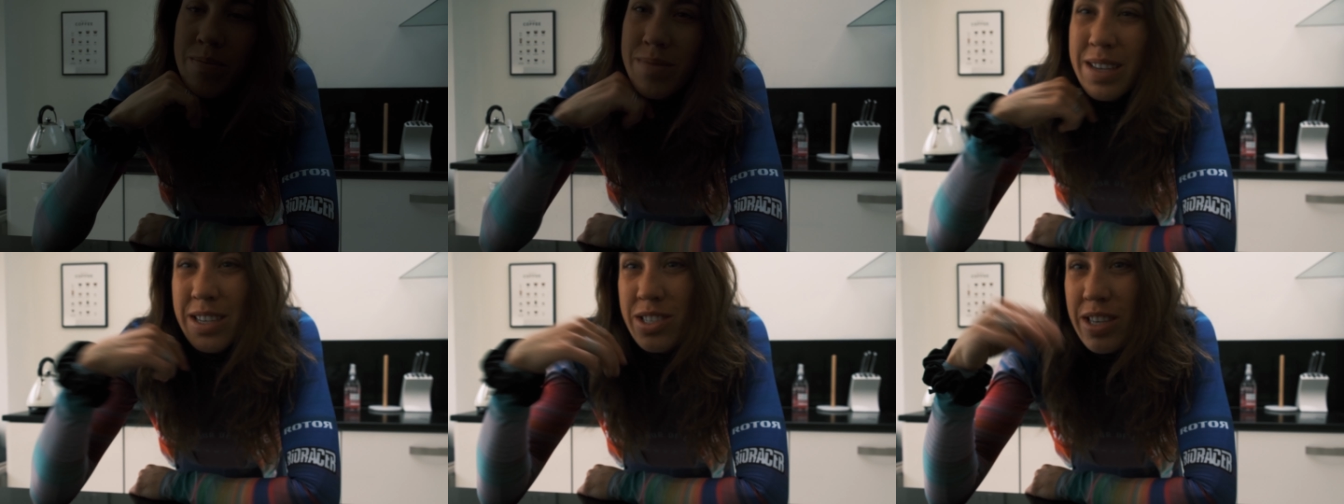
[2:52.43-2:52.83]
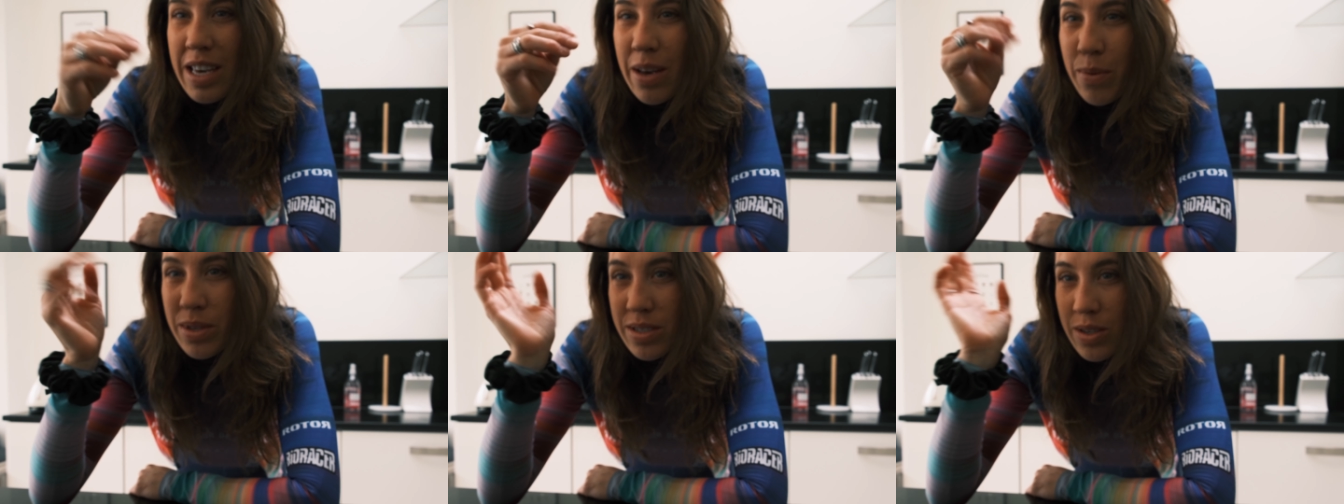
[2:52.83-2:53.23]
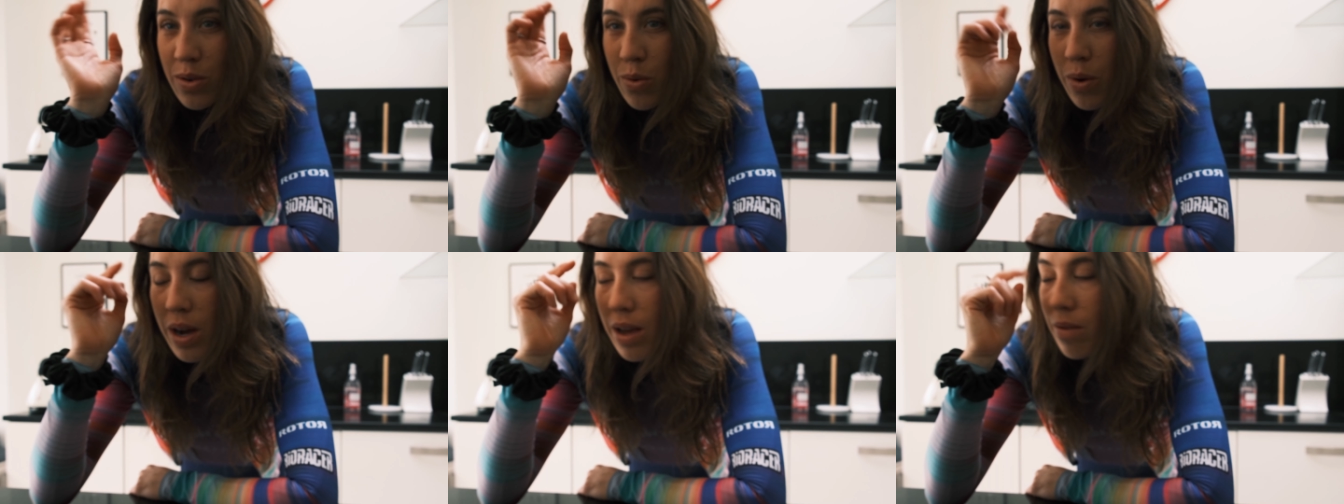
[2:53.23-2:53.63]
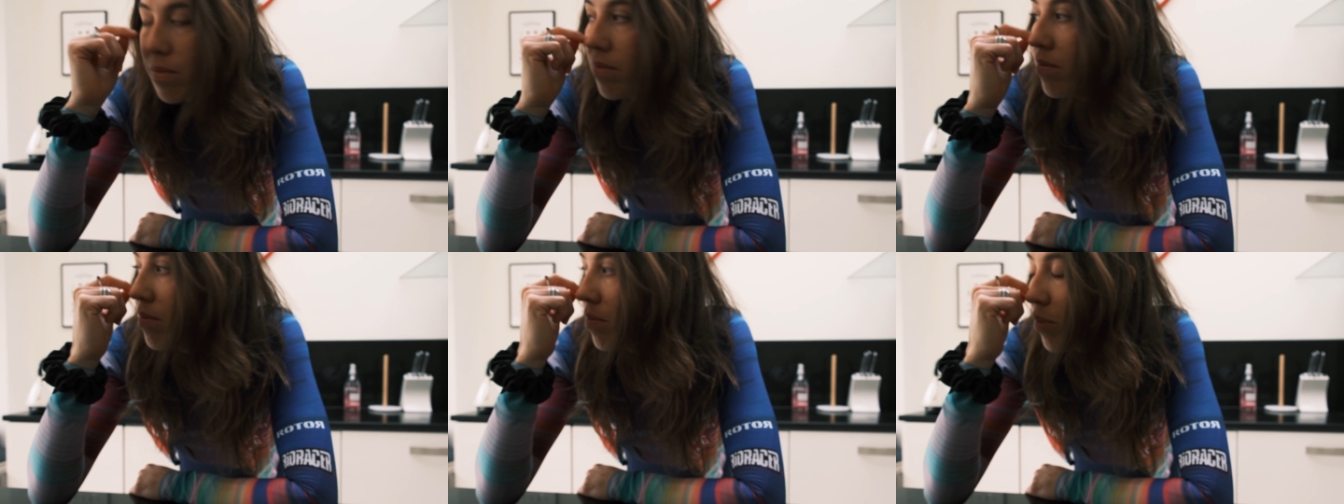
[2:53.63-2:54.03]
This year we're still quite
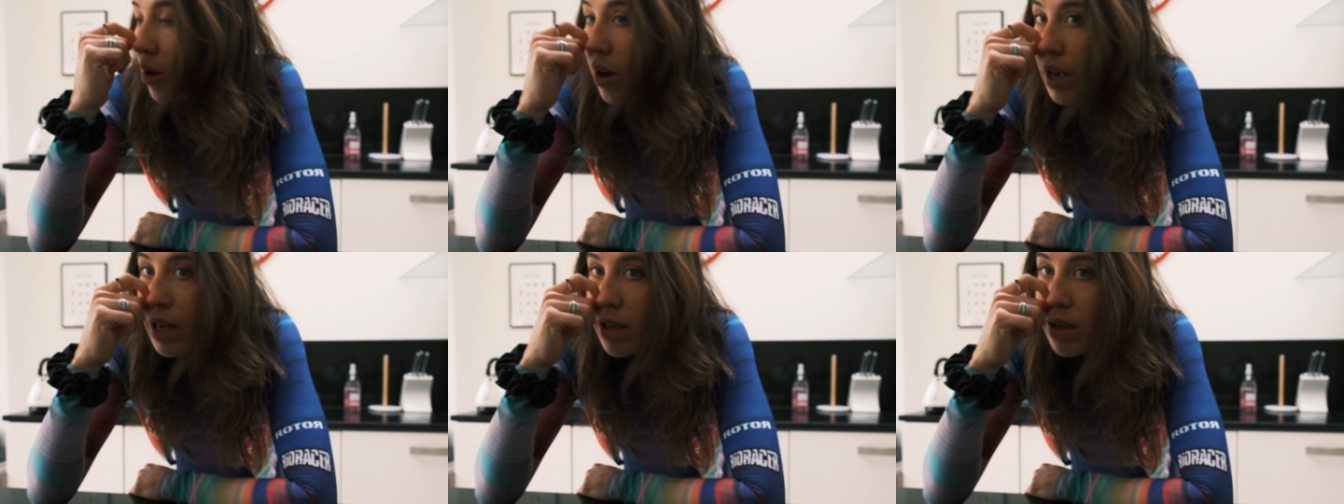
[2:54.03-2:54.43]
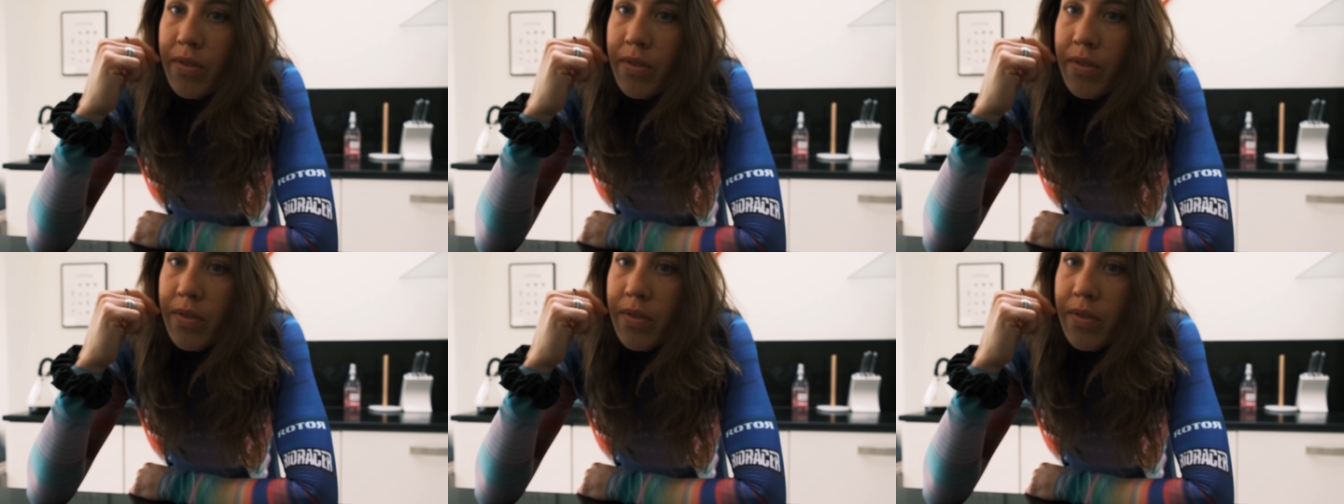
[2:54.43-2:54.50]
bright.